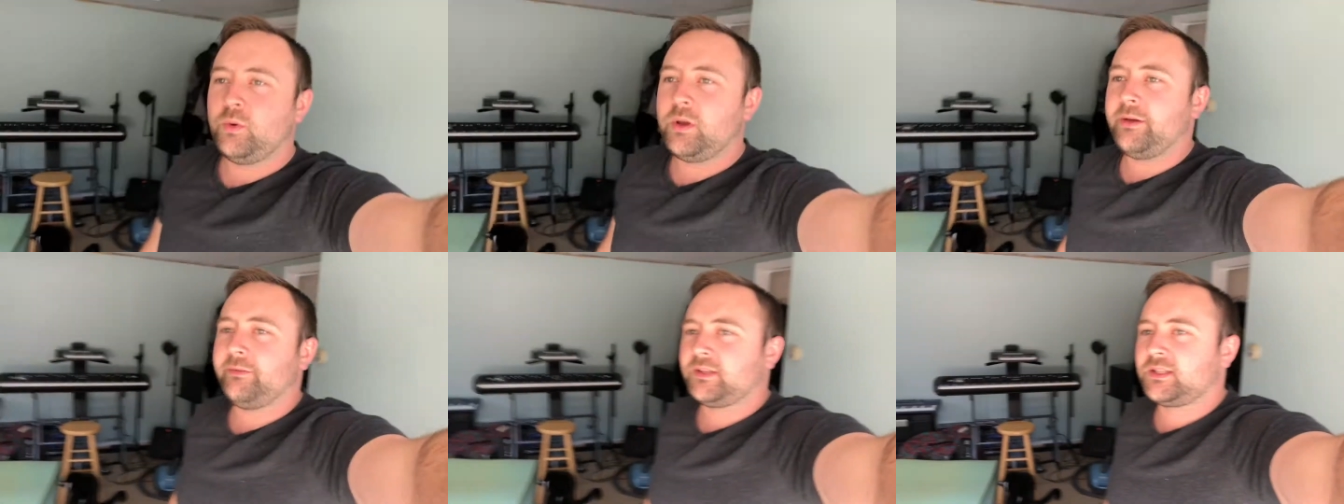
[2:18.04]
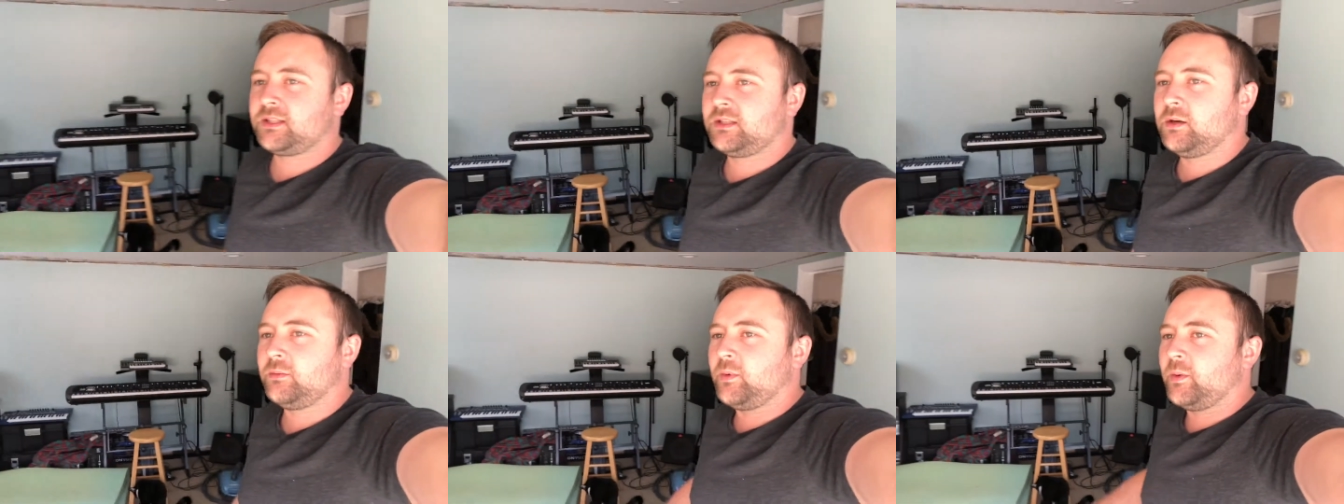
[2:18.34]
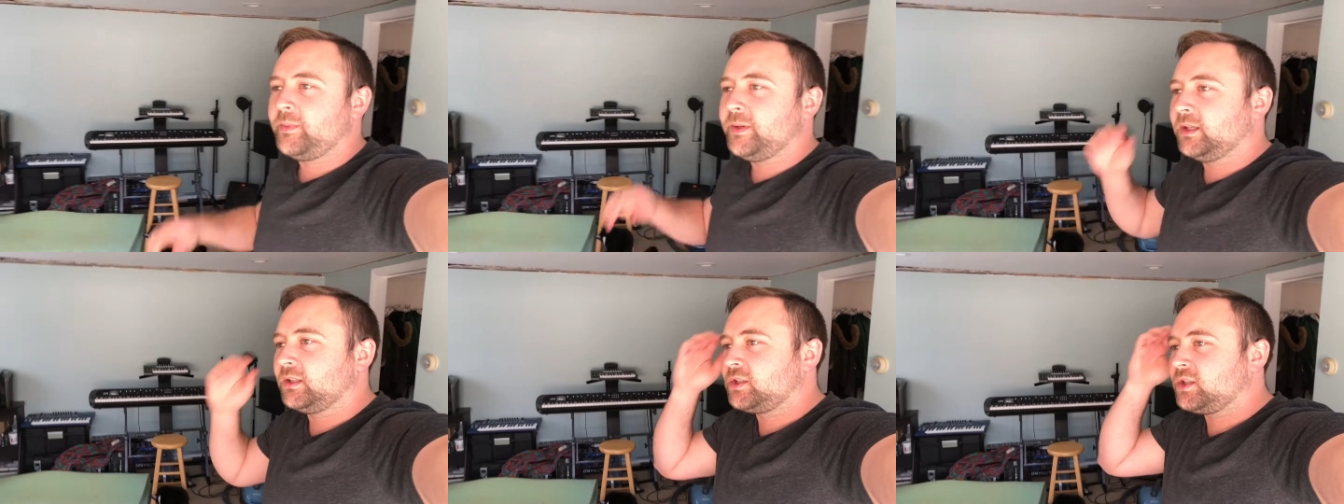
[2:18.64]
We have a
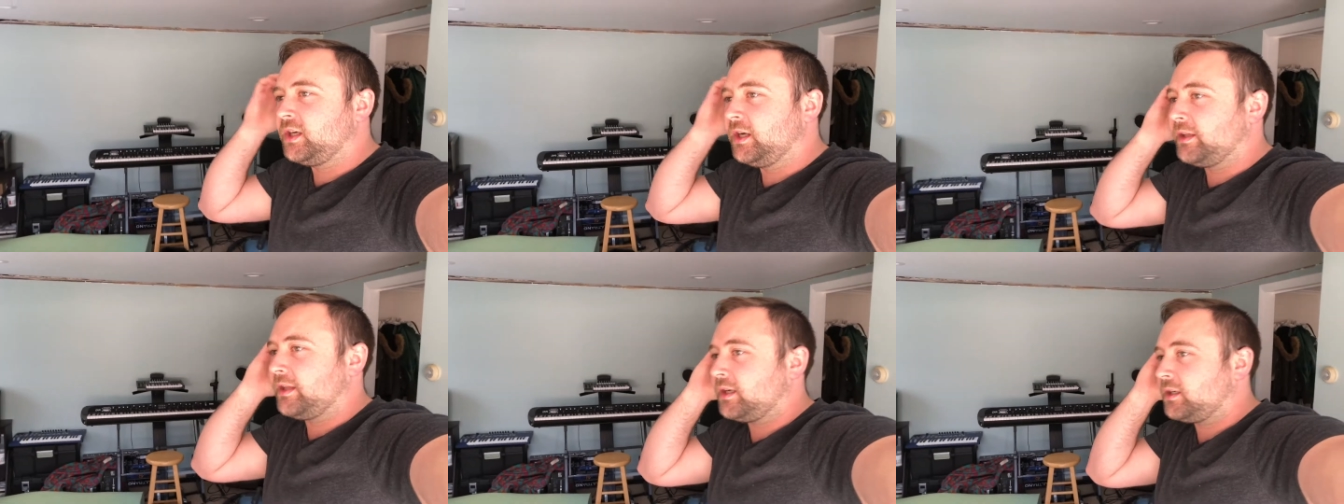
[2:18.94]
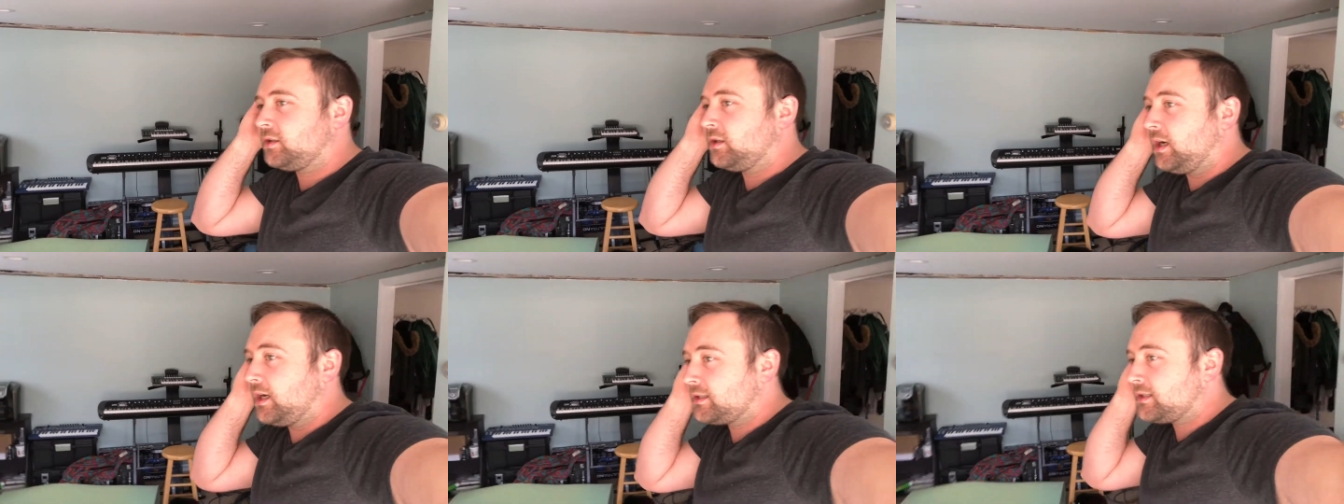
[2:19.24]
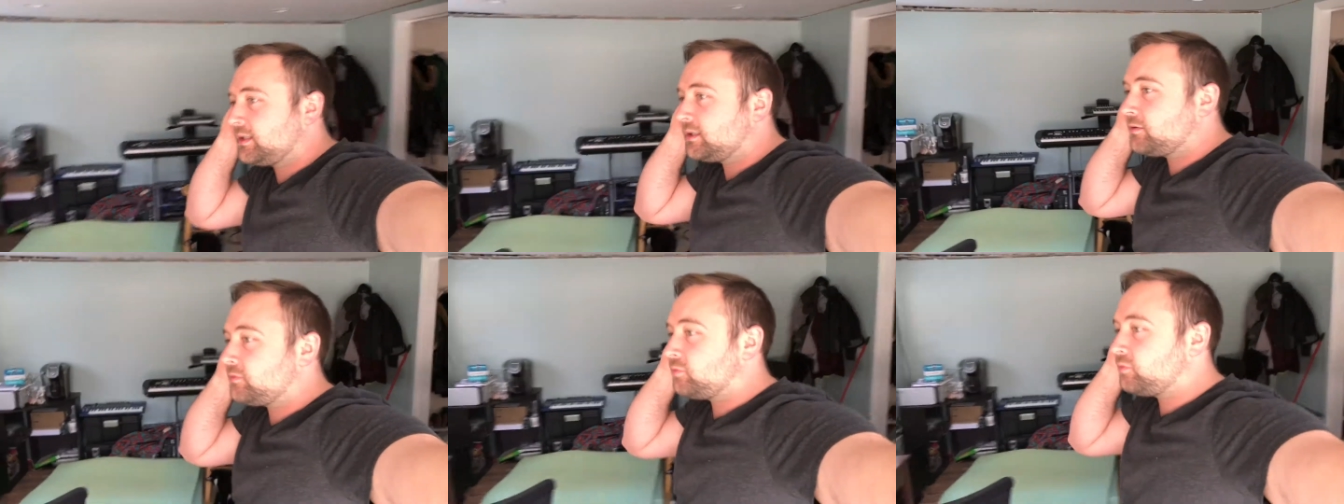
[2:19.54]
snowmobile trail that
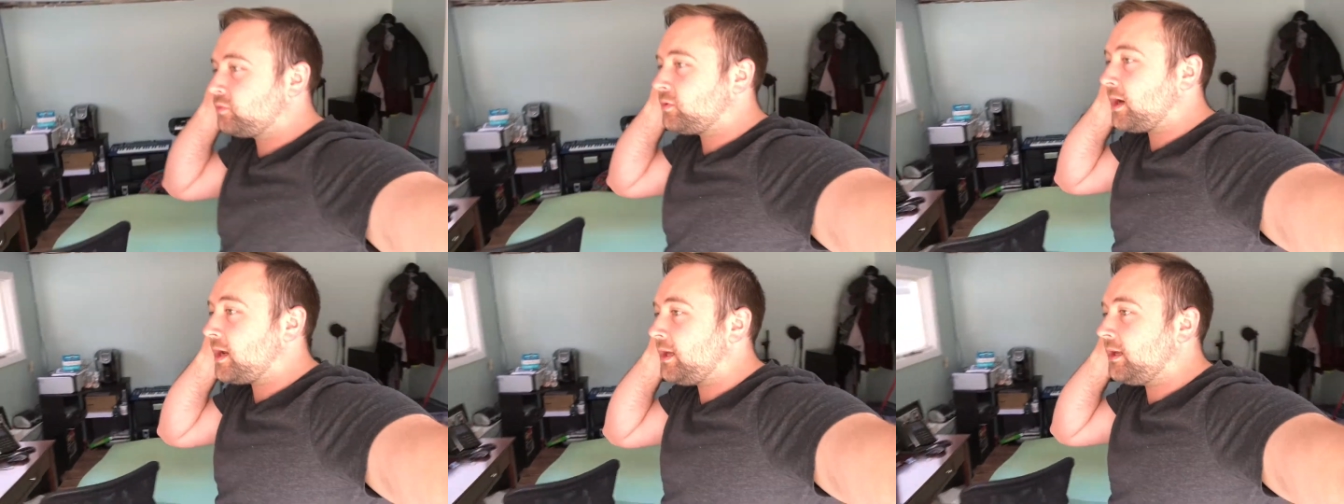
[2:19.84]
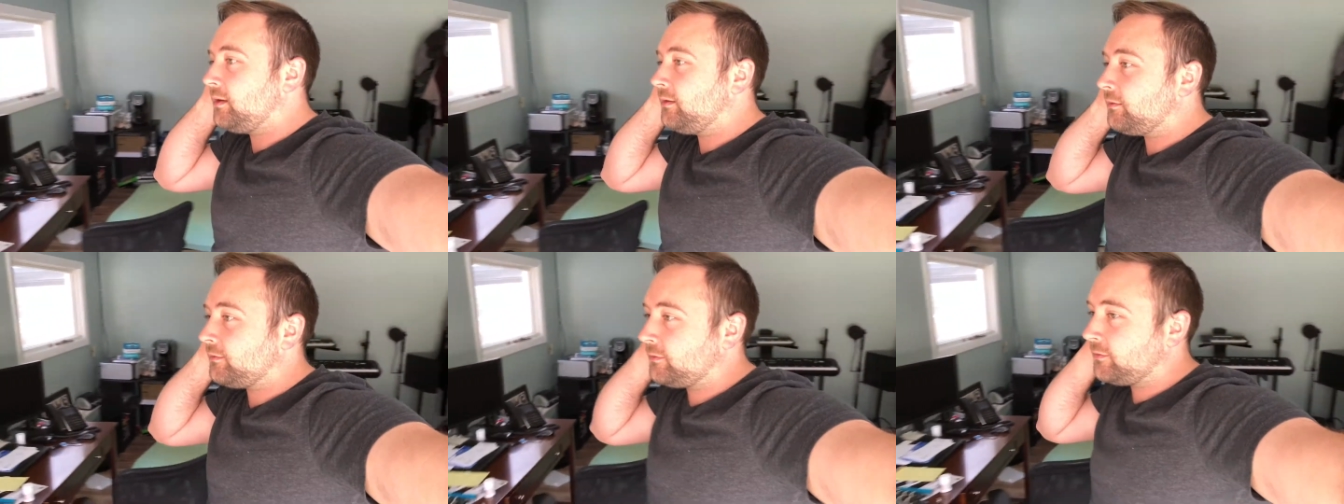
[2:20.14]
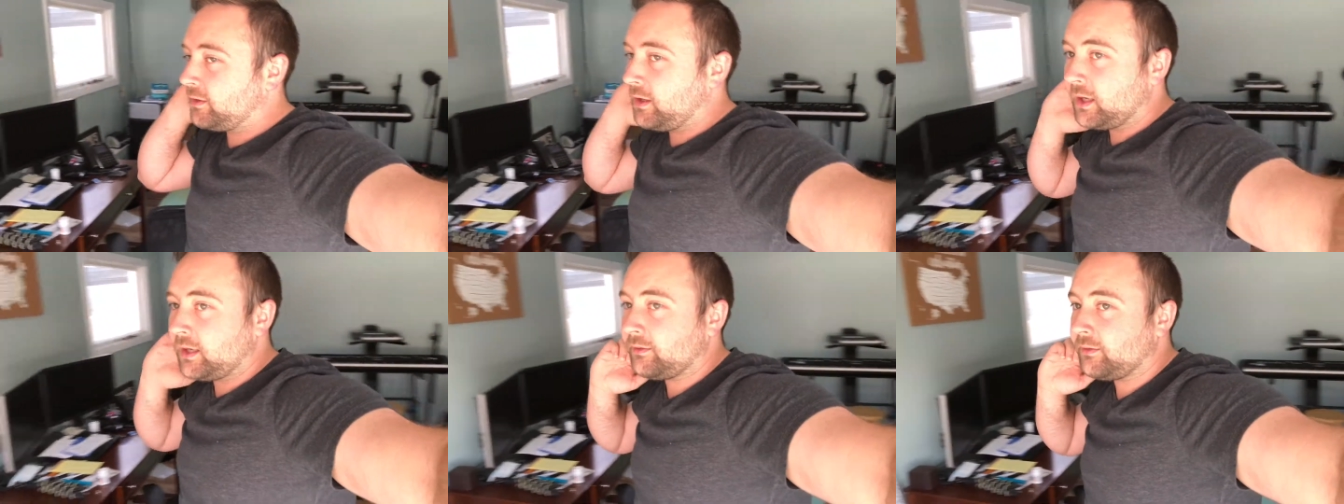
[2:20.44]
crosses right in
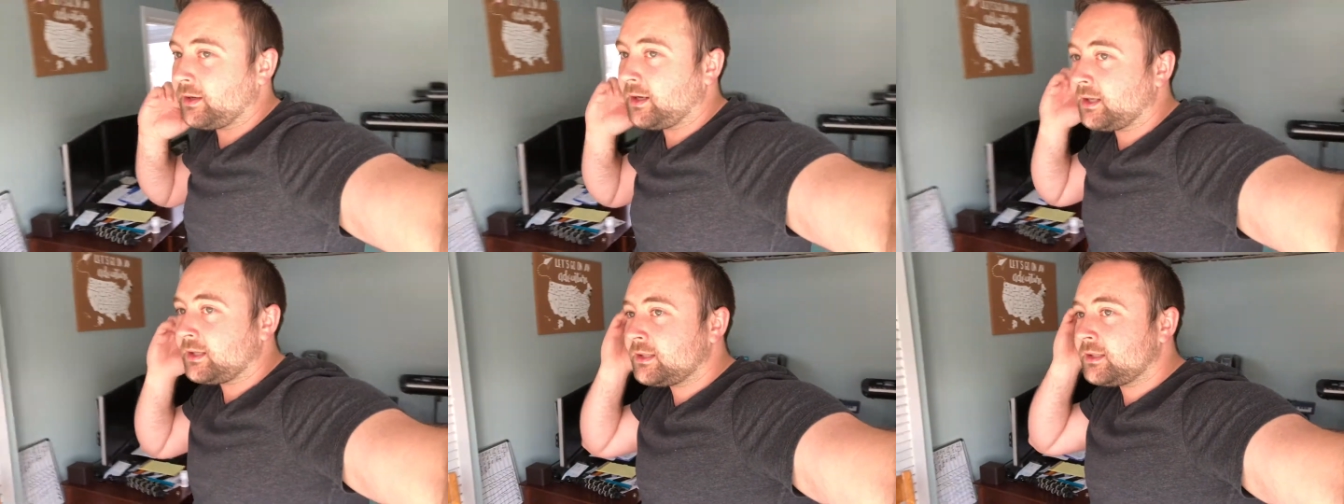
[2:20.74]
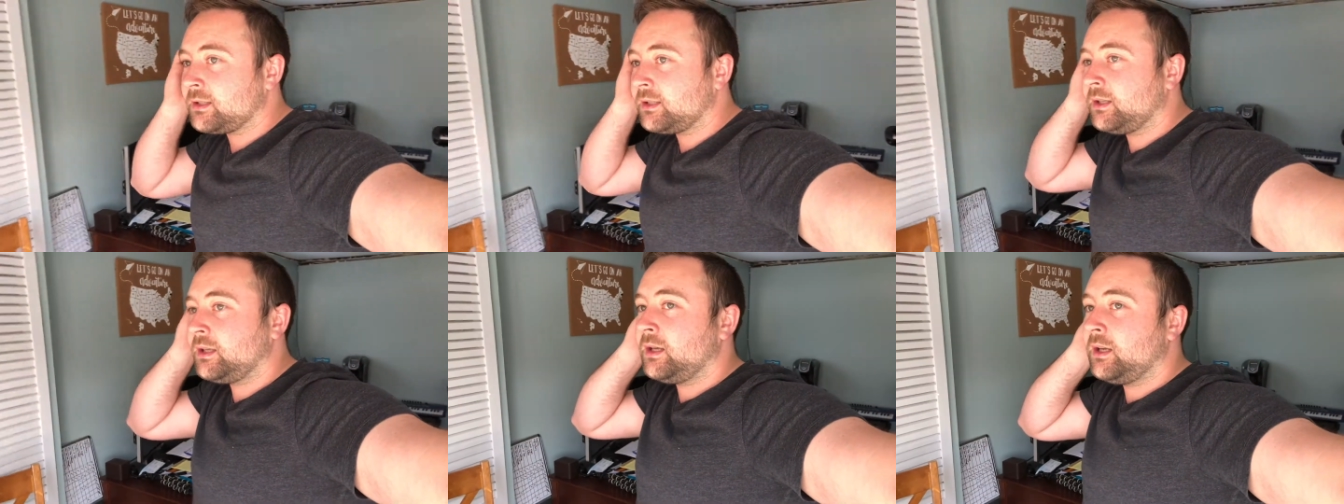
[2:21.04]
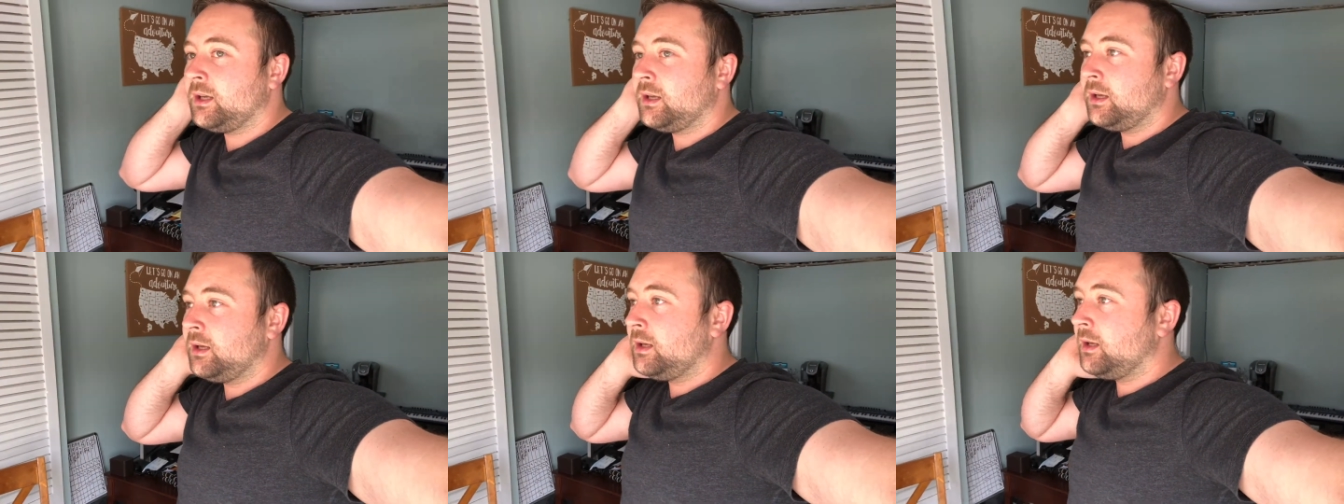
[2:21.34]
front of us.
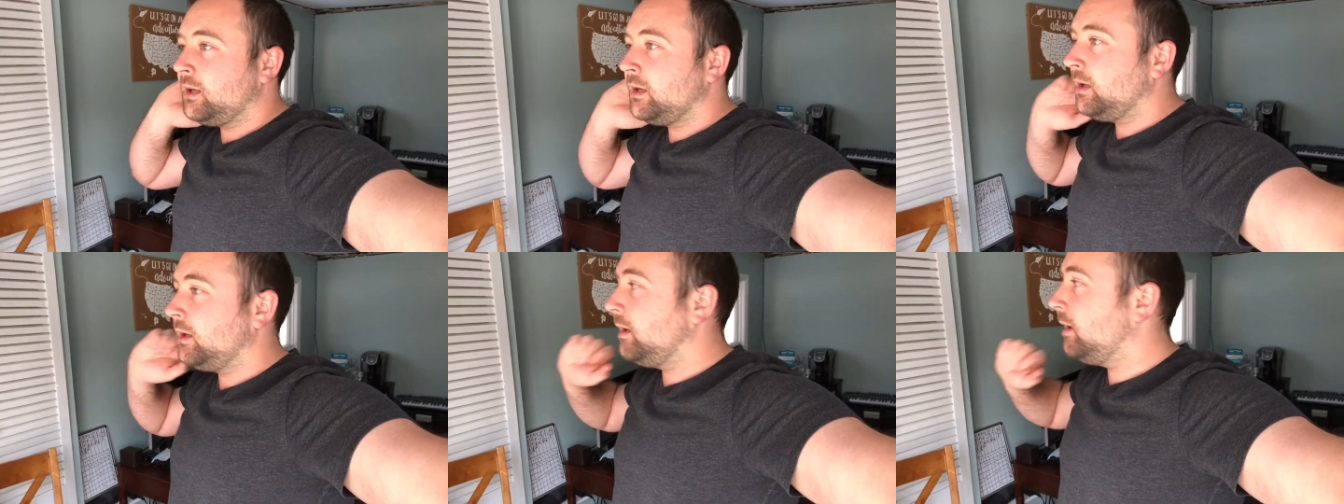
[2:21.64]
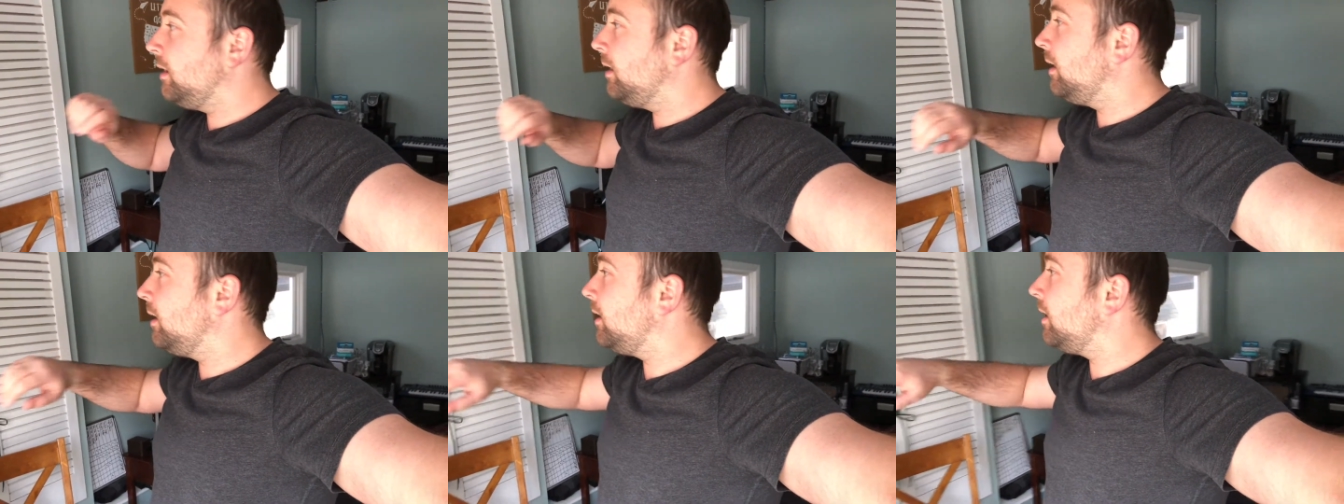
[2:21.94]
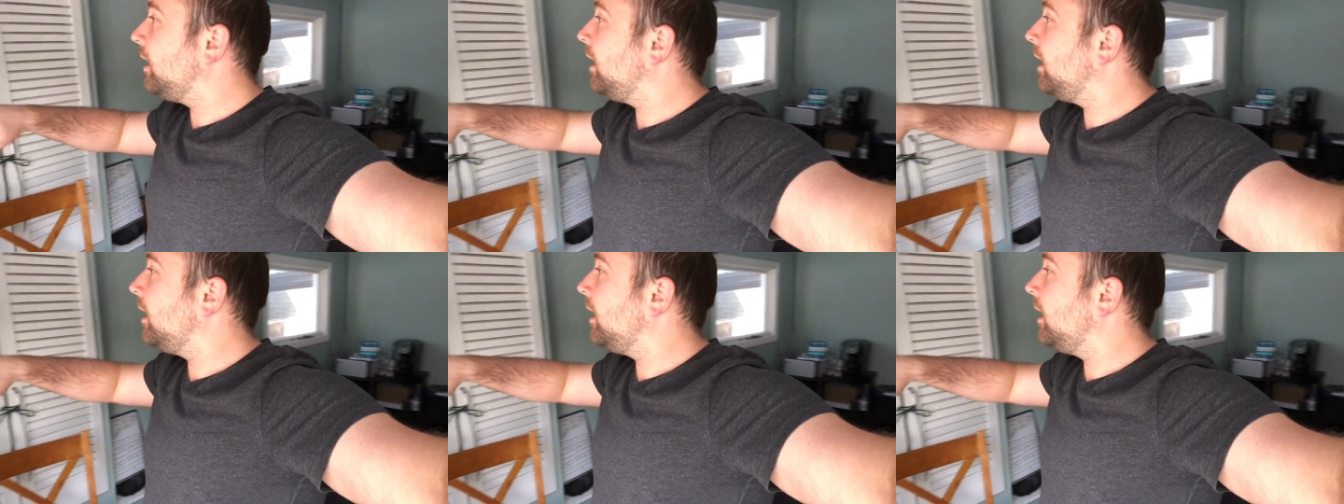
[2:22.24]
And